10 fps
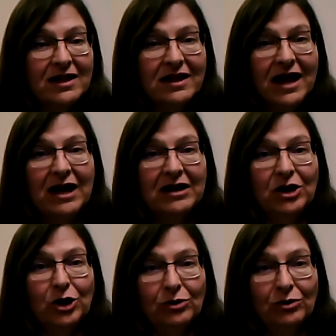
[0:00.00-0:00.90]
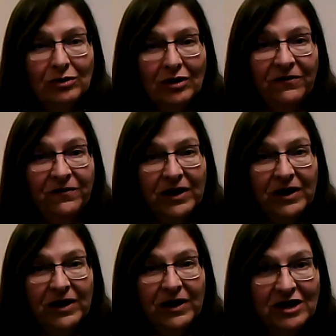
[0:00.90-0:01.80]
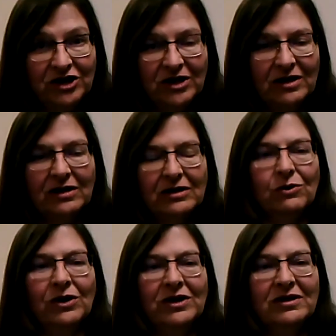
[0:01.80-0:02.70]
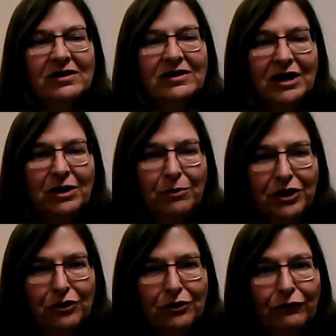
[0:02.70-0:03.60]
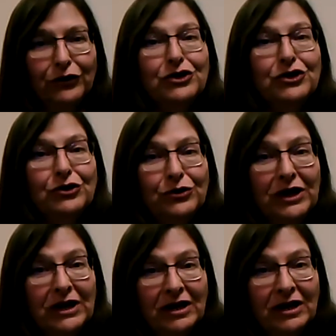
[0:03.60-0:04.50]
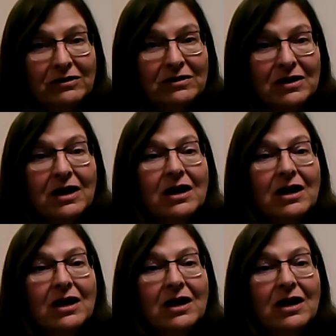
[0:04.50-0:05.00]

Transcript: that affiliation is going to stick with you for 2 years